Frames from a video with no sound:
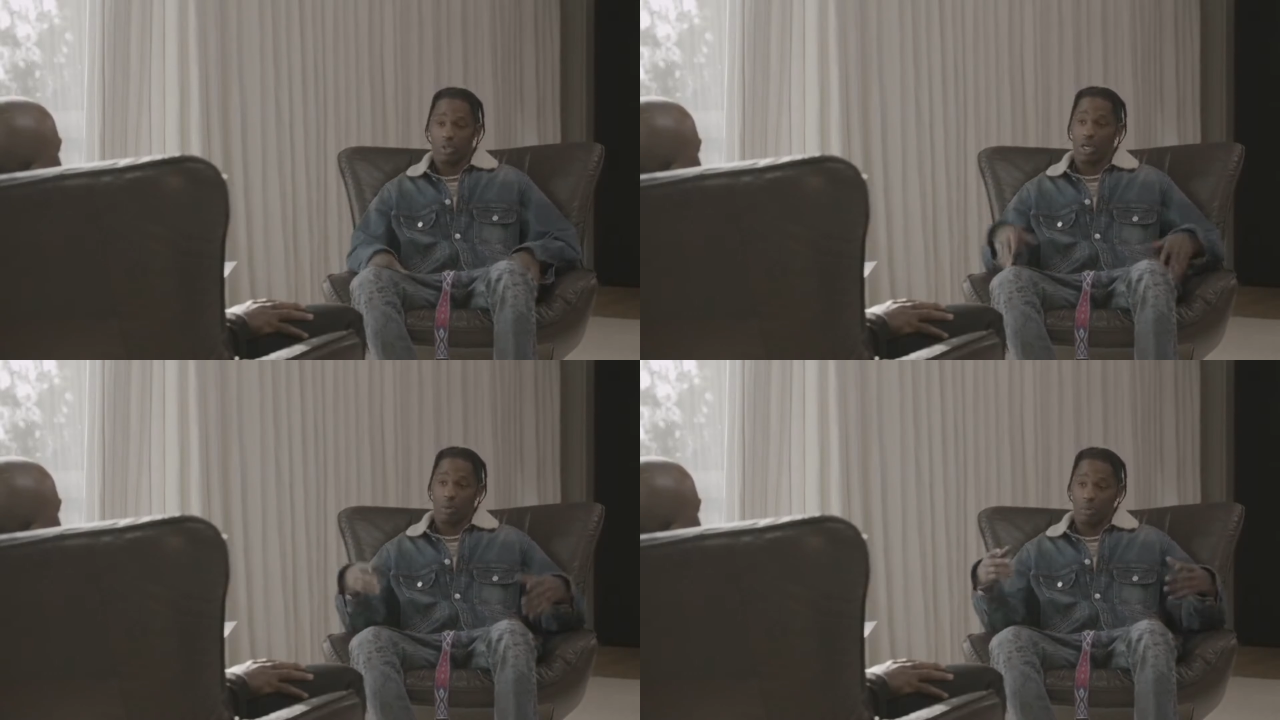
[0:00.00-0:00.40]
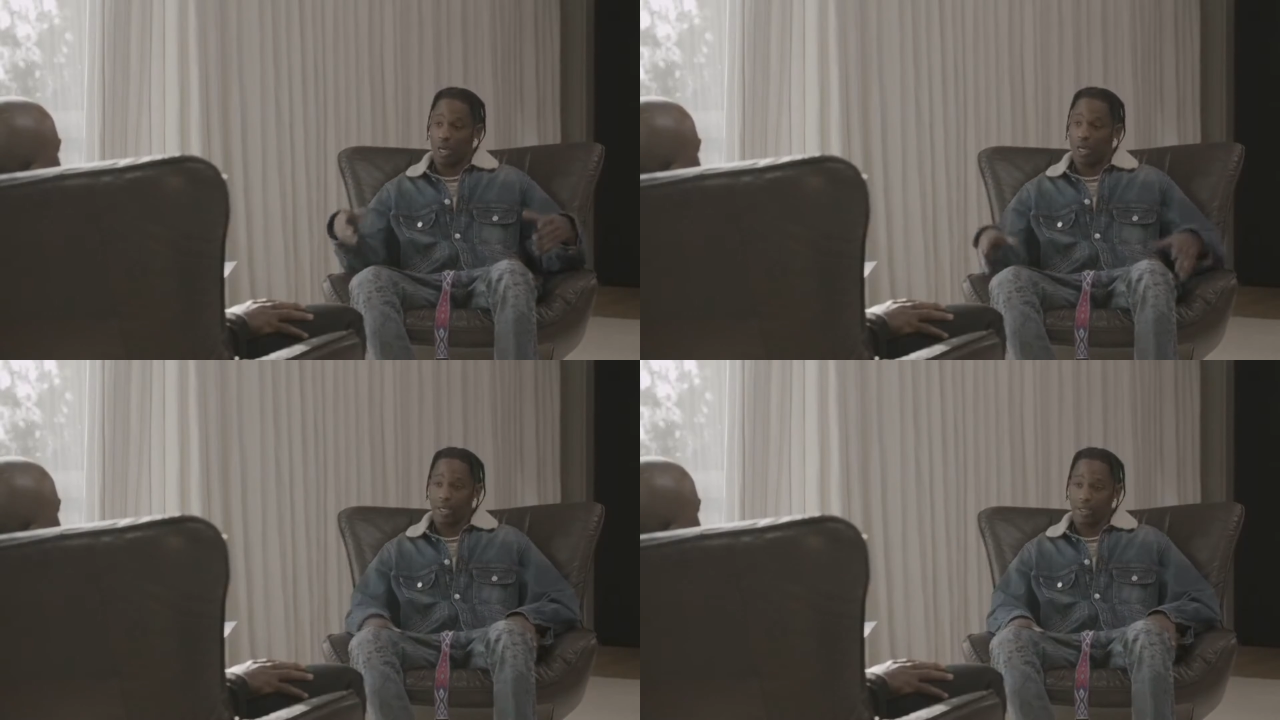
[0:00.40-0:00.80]
you got
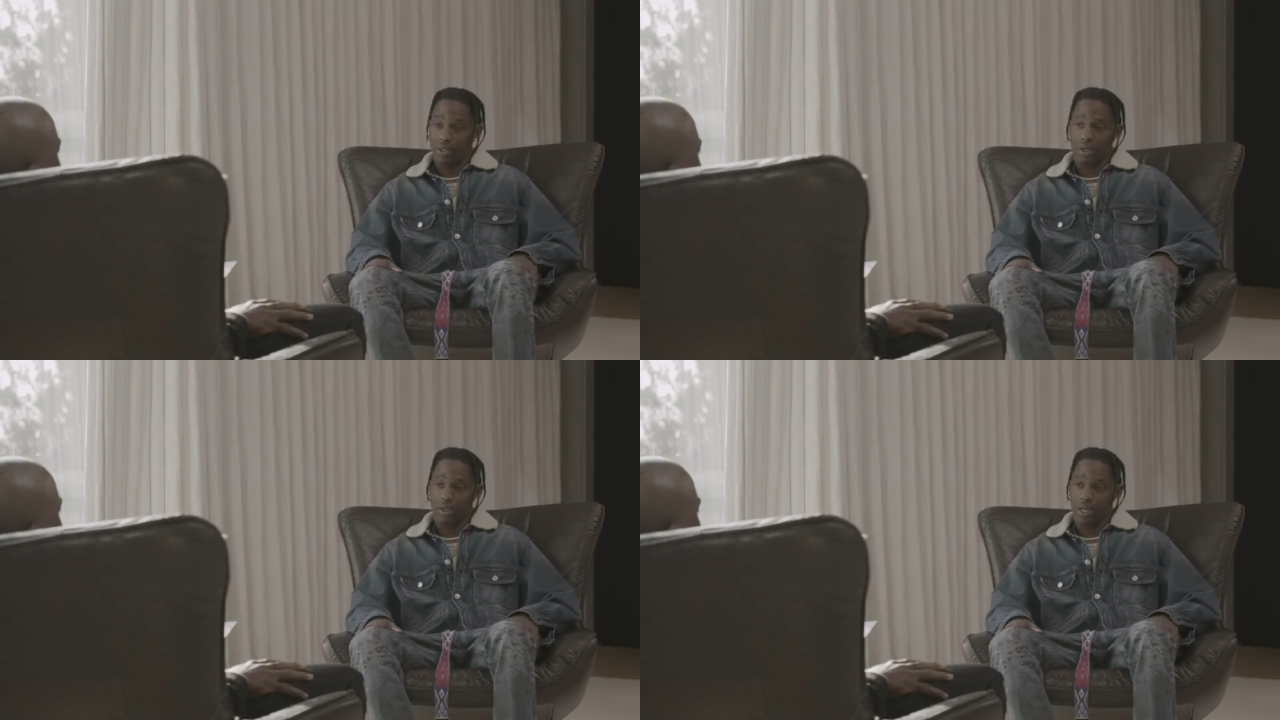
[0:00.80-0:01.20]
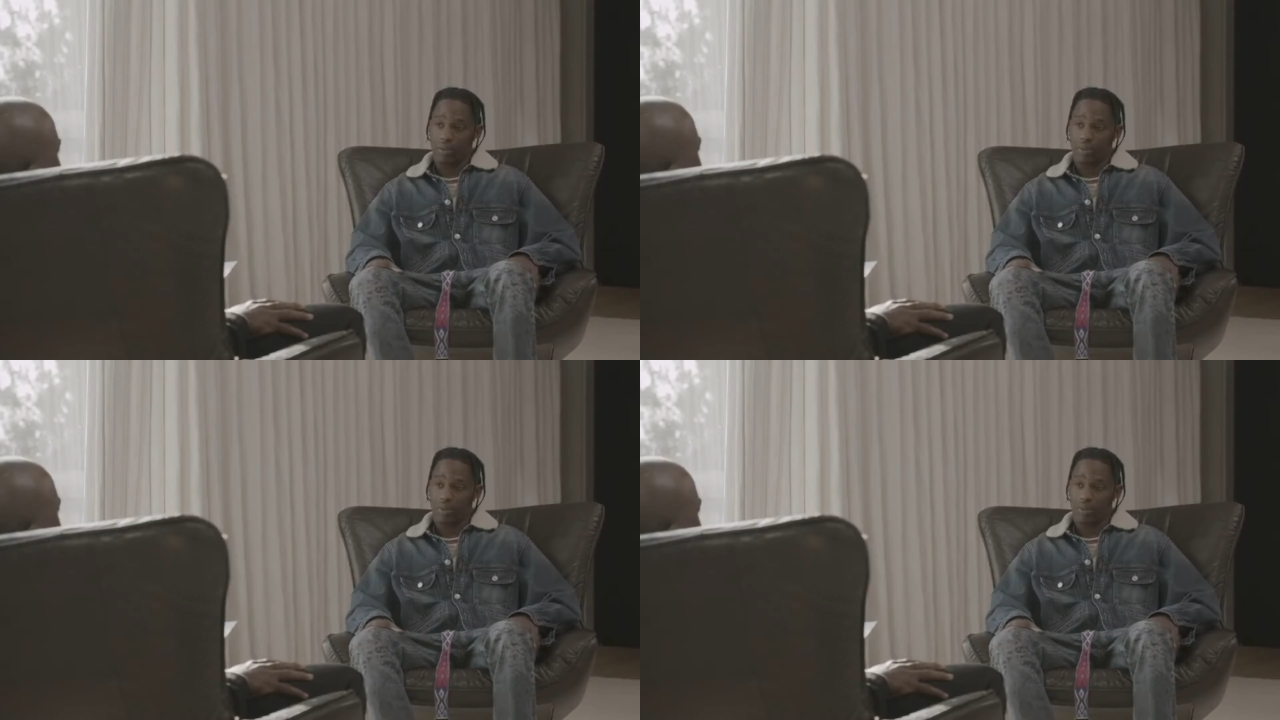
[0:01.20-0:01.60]
band, there's all
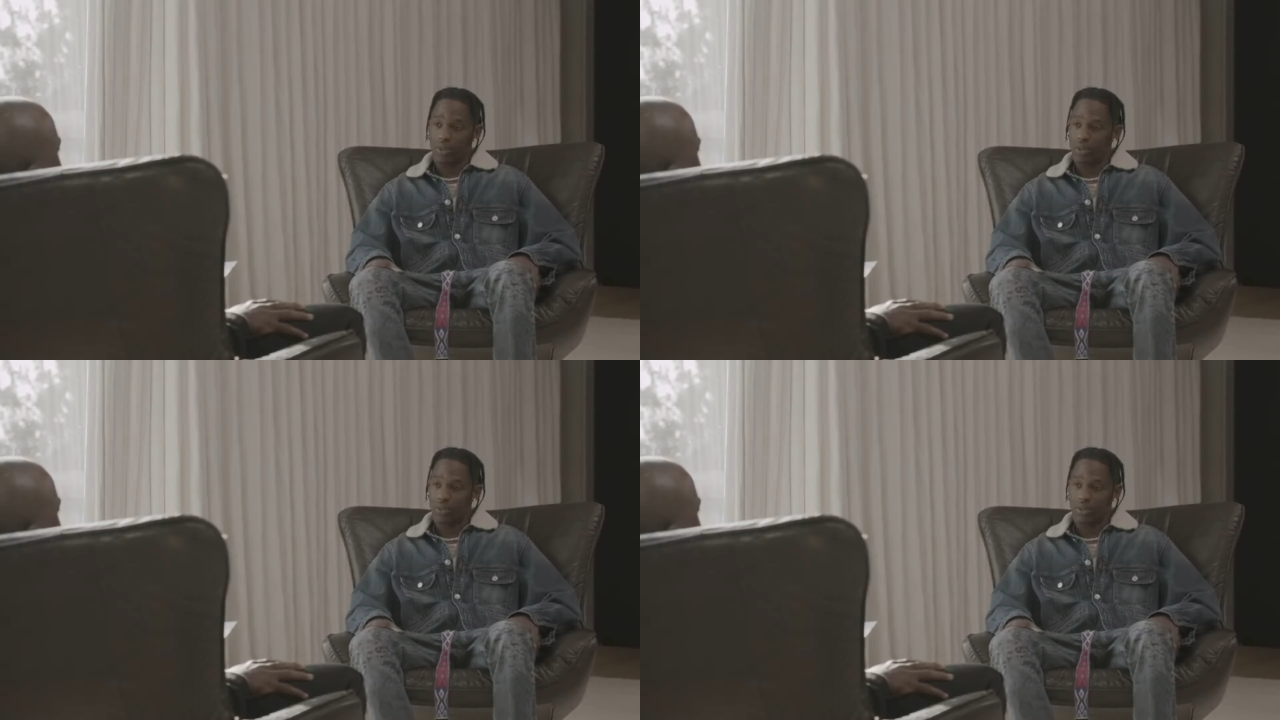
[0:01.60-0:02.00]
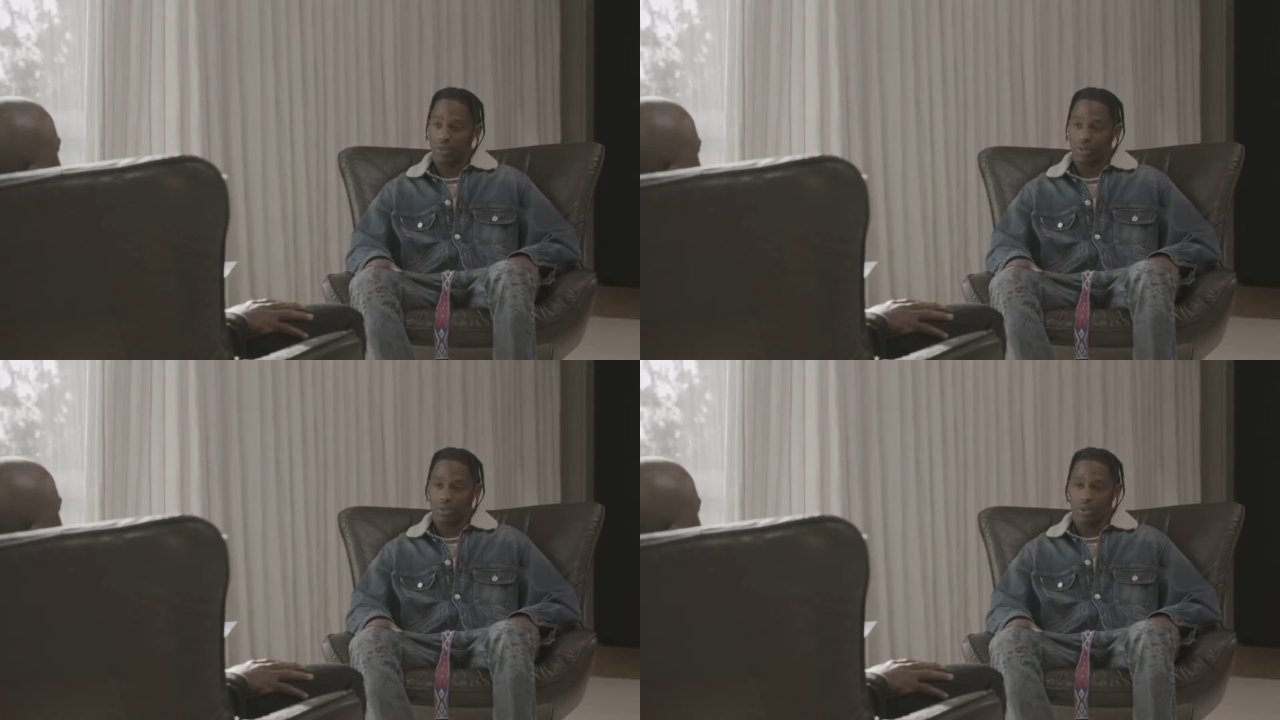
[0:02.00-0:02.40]
type of, you know,
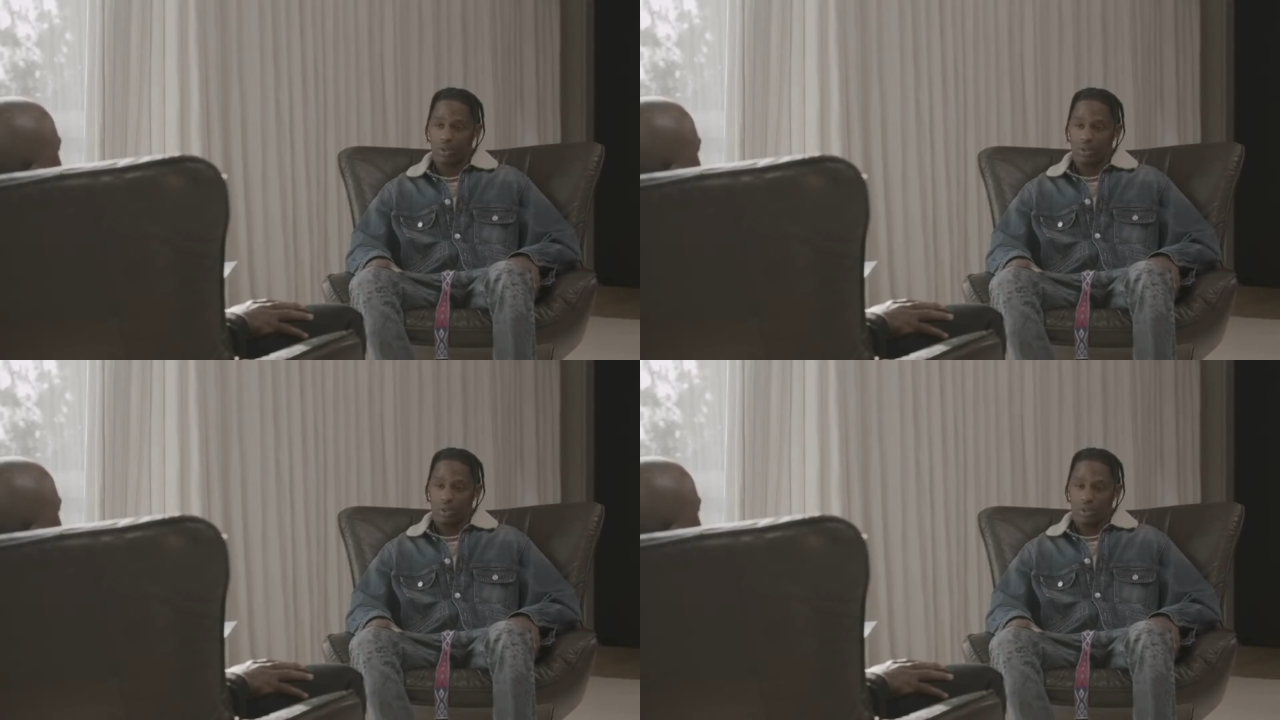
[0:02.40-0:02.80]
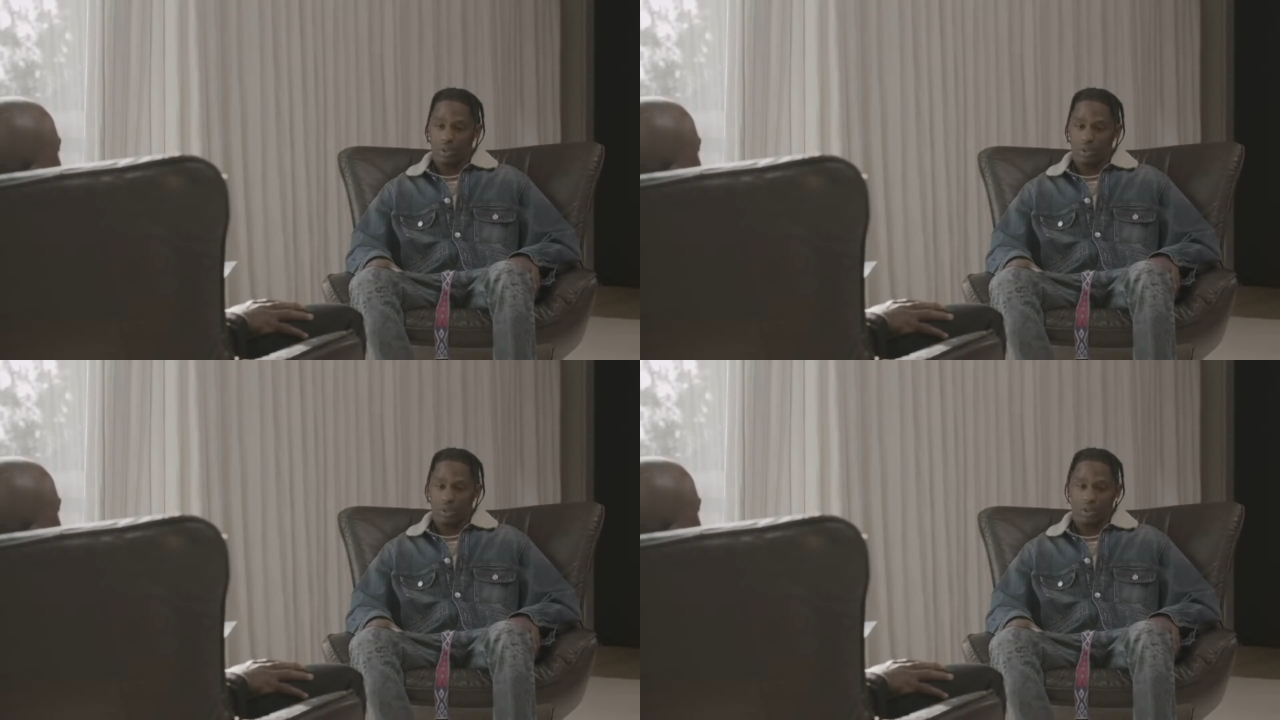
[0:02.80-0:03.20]

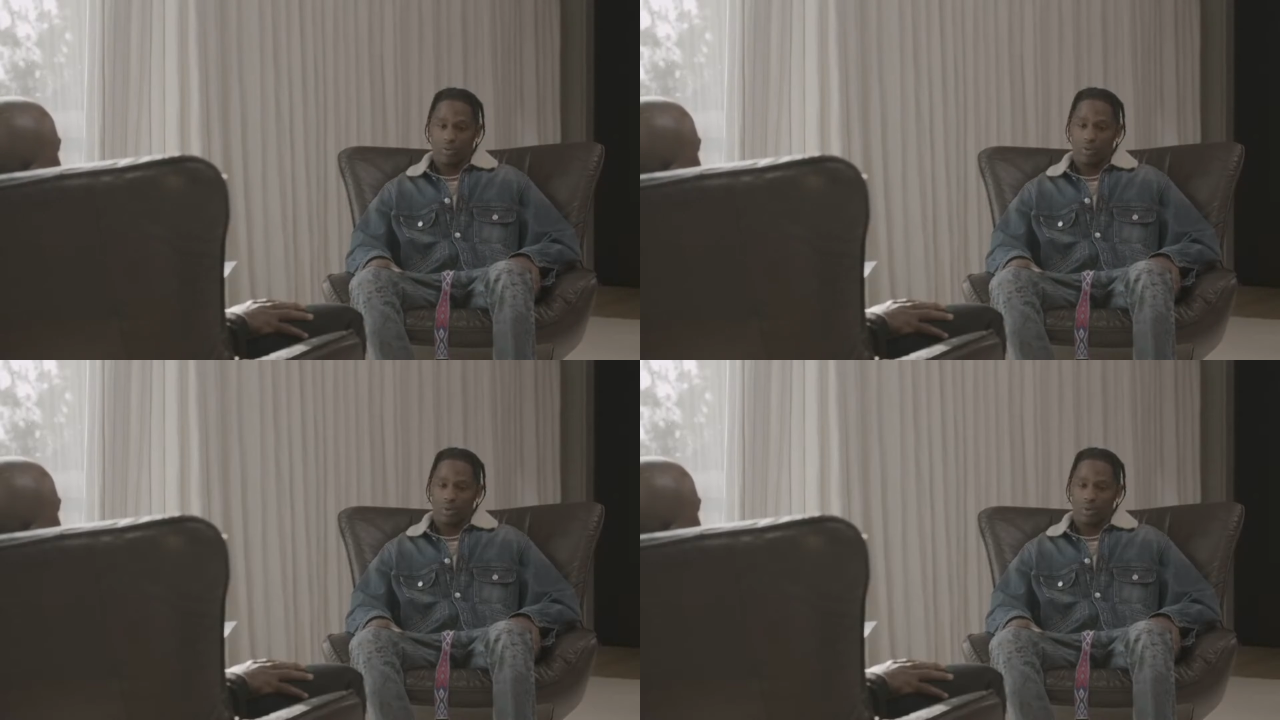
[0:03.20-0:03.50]
stuff